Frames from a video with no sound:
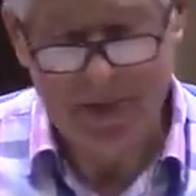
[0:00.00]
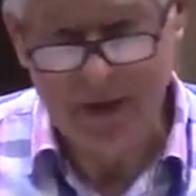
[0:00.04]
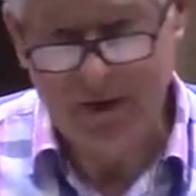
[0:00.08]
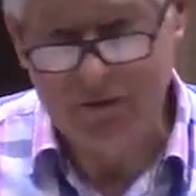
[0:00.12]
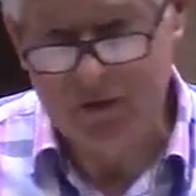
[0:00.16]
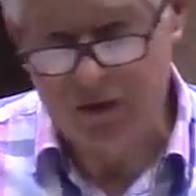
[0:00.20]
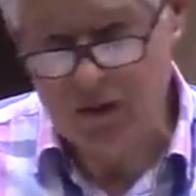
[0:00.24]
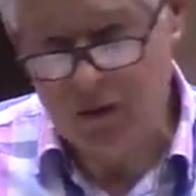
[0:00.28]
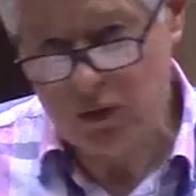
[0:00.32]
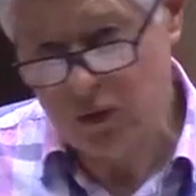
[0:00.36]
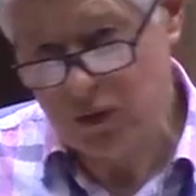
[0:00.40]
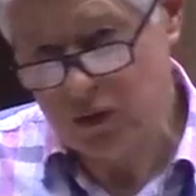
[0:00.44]

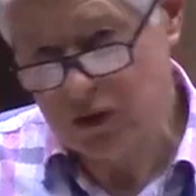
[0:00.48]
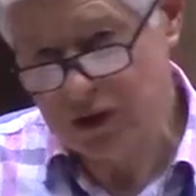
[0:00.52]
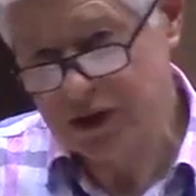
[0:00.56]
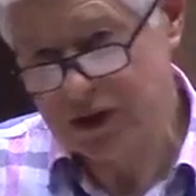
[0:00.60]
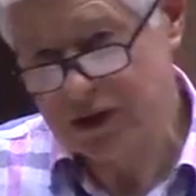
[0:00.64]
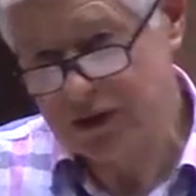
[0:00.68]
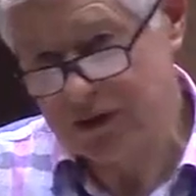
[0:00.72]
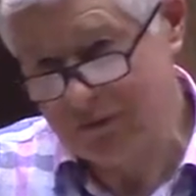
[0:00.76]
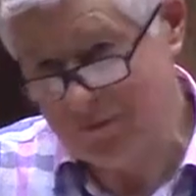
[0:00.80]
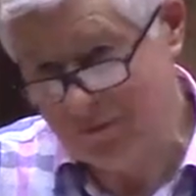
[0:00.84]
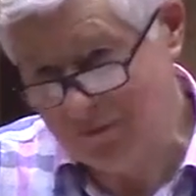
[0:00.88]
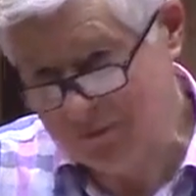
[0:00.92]
of
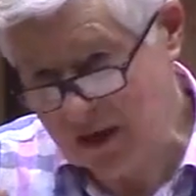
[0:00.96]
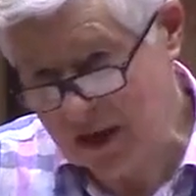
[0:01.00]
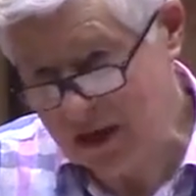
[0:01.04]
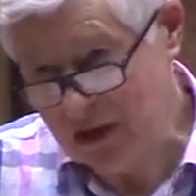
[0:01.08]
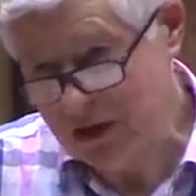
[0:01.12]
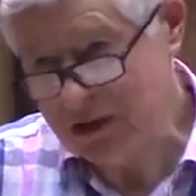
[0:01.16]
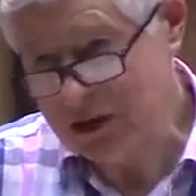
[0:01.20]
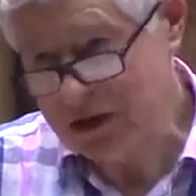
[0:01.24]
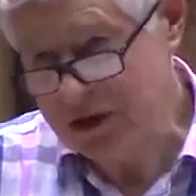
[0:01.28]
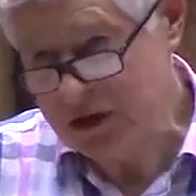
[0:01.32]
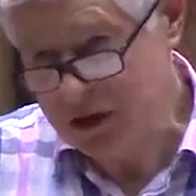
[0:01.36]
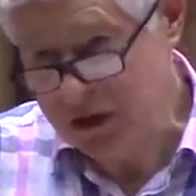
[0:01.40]
course,
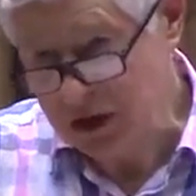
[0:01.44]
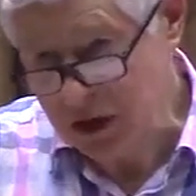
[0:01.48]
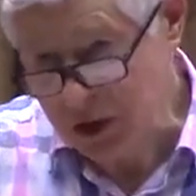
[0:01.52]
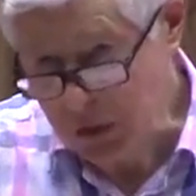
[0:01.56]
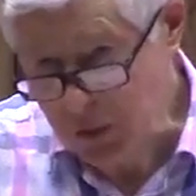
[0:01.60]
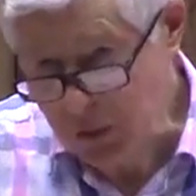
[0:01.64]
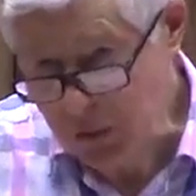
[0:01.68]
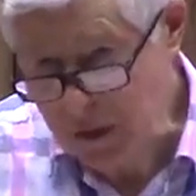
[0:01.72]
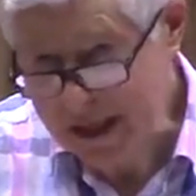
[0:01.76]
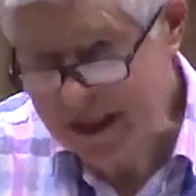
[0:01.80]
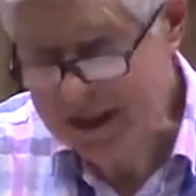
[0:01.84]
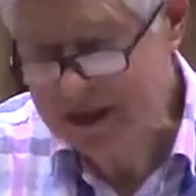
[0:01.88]
flows the
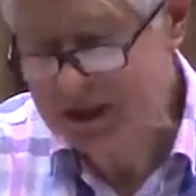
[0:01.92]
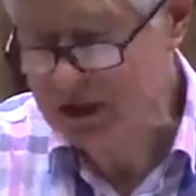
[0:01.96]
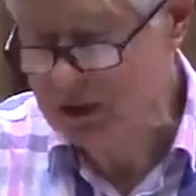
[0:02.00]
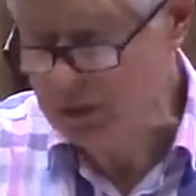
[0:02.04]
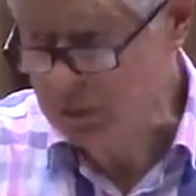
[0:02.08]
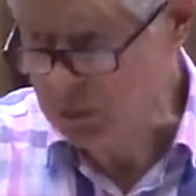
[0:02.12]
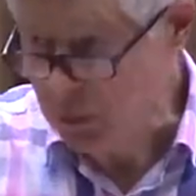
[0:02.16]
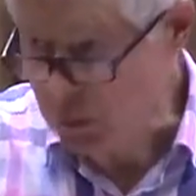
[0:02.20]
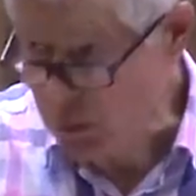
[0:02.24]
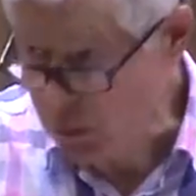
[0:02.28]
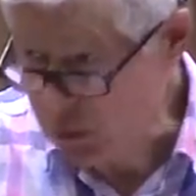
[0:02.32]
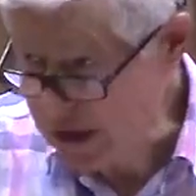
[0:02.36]
great
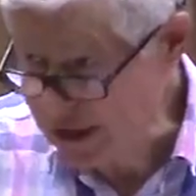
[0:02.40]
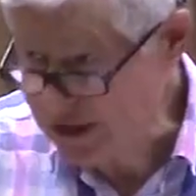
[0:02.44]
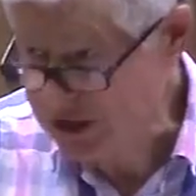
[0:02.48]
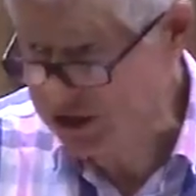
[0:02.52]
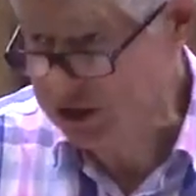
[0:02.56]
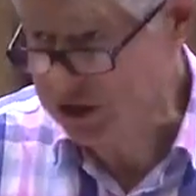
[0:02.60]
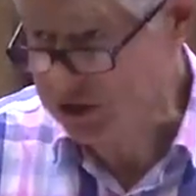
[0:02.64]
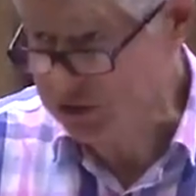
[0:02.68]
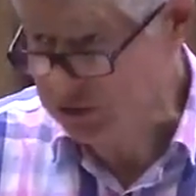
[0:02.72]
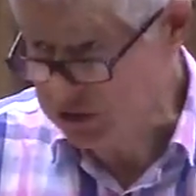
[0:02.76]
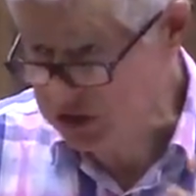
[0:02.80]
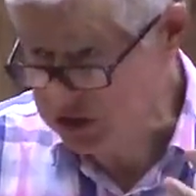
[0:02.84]

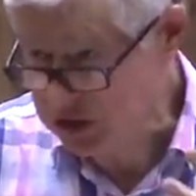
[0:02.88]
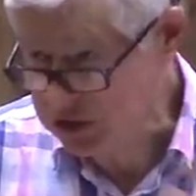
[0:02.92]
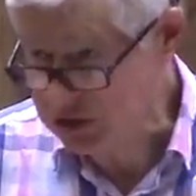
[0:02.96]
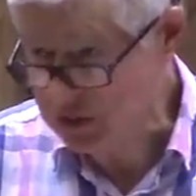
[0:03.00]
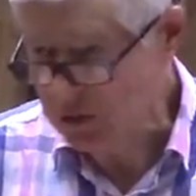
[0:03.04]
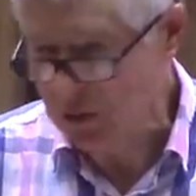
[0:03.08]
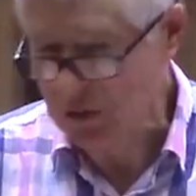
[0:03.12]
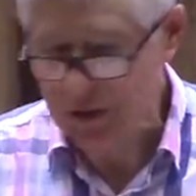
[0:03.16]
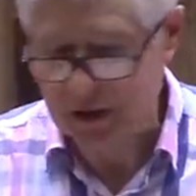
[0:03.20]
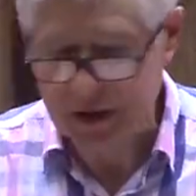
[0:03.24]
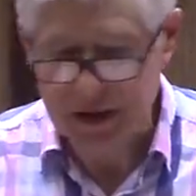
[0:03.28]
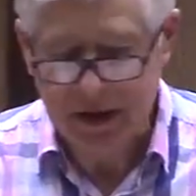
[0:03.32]
rescue
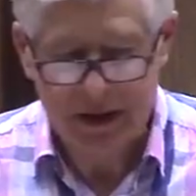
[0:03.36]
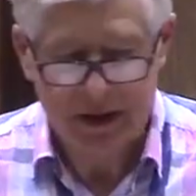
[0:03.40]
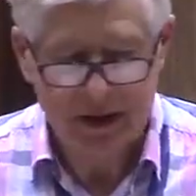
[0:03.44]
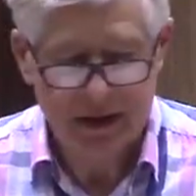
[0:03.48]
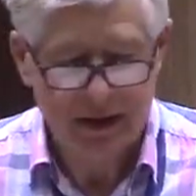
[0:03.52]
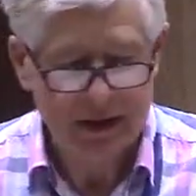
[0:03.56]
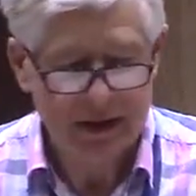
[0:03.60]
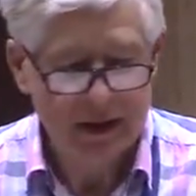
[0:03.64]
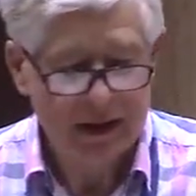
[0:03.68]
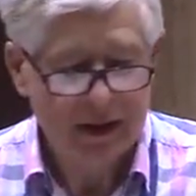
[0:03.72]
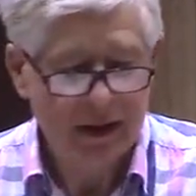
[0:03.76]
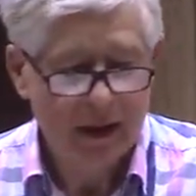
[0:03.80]
story
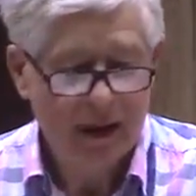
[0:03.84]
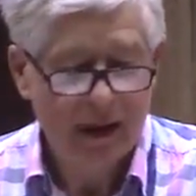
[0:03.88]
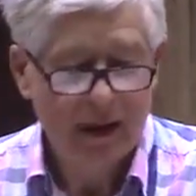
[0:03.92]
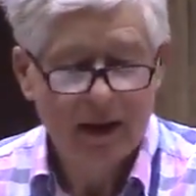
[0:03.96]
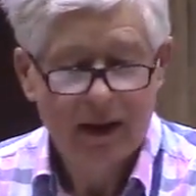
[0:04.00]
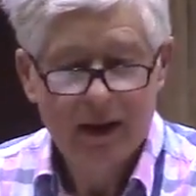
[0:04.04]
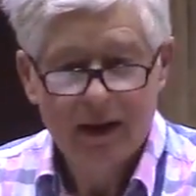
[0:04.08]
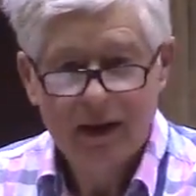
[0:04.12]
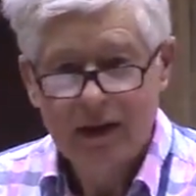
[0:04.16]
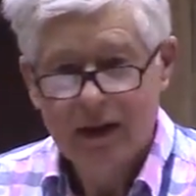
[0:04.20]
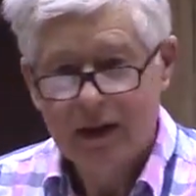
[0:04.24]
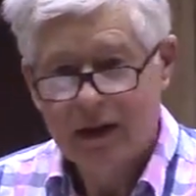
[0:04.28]

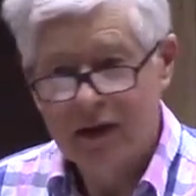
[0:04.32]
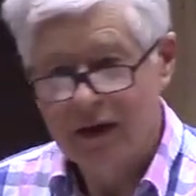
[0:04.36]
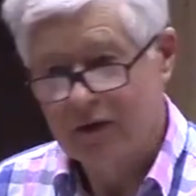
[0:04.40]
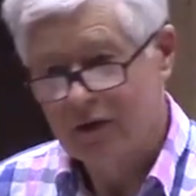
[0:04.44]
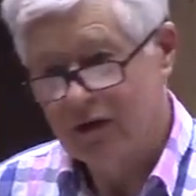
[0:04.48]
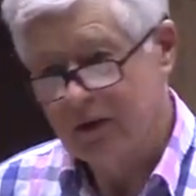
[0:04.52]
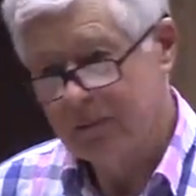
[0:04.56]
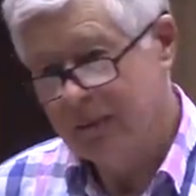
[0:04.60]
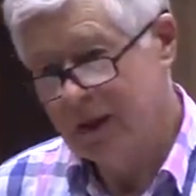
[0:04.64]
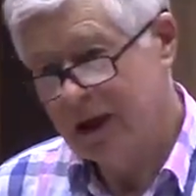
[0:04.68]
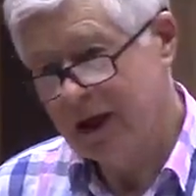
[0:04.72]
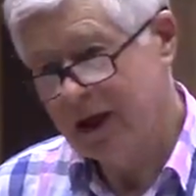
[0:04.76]
of
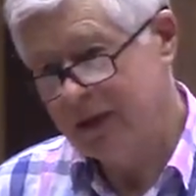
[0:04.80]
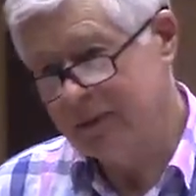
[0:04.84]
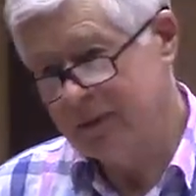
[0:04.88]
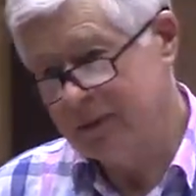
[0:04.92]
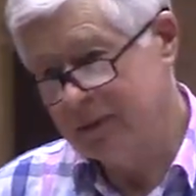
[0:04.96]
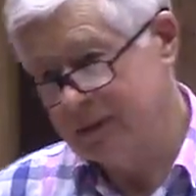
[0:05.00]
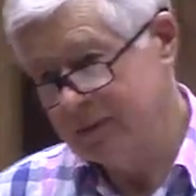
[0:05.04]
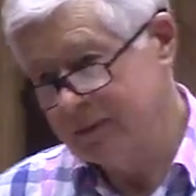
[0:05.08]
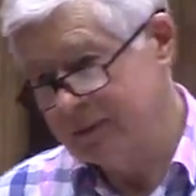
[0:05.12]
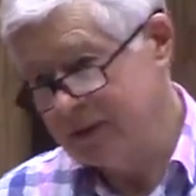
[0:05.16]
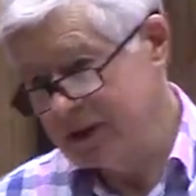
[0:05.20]
the Bible.